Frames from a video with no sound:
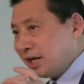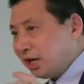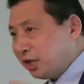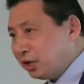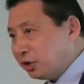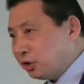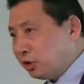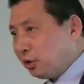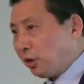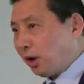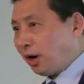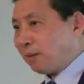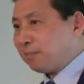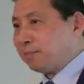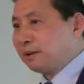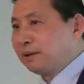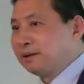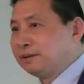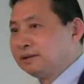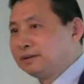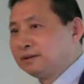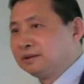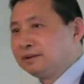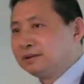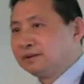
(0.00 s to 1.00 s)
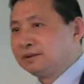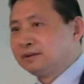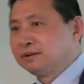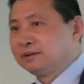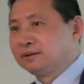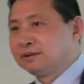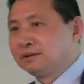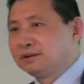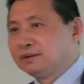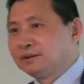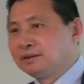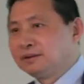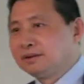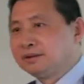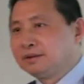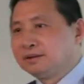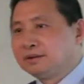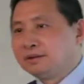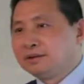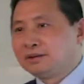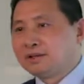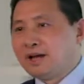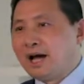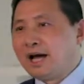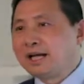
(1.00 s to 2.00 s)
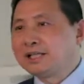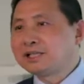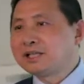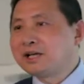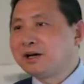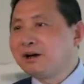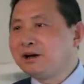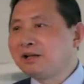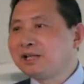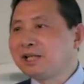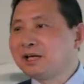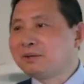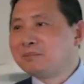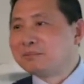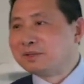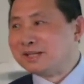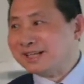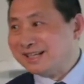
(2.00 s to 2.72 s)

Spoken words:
in Europe? Now I tell them